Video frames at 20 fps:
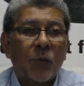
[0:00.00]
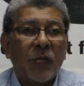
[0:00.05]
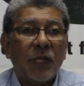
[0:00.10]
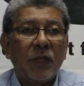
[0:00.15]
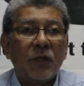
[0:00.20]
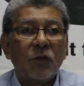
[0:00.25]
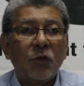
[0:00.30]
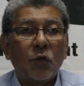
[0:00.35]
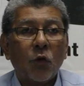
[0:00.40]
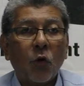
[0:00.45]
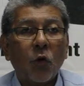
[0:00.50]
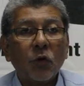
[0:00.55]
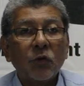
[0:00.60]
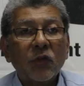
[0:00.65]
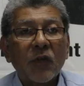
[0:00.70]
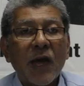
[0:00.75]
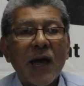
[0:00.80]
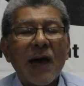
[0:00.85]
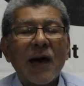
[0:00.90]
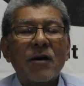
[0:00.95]
we
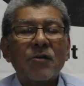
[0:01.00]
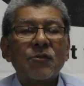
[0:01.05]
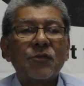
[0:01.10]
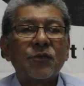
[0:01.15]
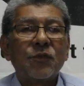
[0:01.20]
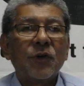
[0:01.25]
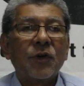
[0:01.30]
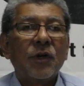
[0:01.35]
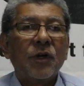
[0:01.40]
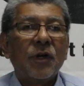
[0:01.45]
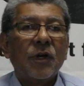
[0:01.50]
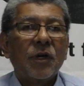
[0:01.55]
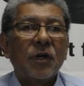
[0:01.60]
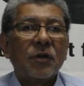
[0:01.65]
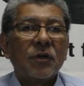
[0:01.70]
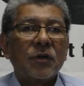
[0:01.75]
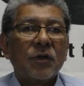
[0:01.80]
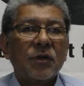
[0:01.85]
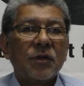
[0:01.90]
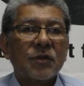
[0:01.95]
don't have
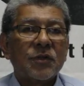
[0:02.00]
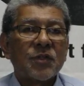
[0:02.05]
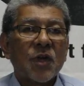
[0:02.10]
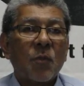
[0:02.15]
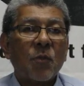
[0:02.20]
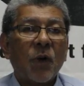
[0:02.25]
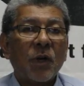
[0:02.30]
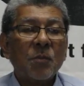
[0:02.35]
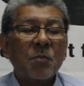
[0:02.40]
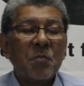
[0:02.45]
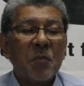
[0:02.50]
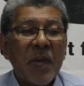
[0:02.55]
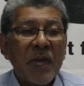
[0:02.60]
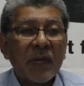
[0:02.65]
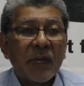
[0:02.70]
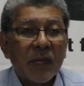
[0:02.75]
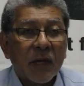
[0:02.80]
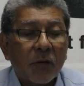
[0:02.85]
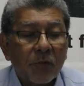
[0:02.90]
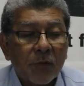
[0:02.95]
someone
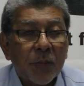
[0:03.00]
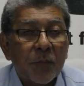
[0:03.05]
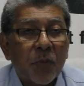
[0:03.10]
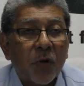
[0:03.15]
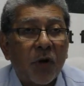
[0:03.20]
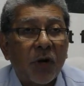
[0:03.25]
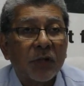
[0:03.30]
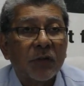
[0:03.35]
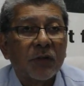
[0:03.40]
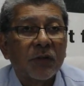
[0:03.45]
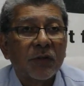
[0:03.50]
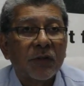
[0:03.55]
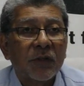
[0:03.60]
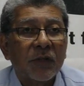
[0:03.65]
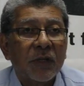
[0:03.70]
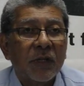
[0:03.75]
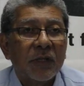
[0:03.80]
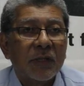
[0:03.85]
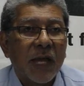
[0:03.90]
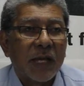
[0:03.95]
making a report
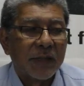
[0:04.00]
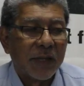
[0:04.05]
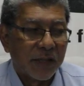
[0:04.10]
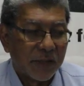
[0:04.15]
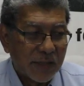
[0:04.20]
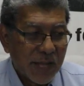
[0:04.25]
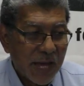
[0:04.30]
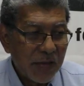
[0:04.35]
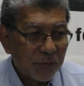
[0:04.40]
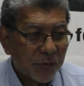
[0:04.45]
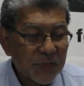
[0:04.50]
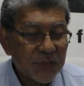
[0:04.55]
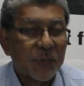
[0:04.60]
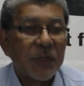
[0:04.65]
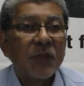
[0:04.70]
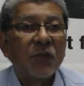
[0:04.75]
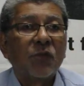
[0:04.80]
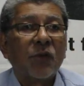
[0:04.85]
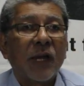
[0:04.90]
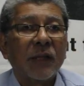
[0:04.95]
that their life has
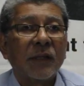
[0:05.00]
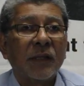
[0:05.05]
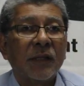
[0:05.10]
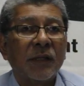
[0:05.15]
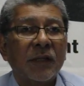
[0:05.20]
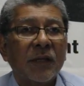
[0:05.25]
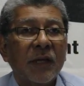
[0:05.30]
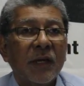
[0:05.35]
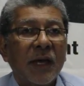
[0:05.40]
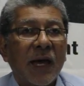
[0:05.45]
been threatened,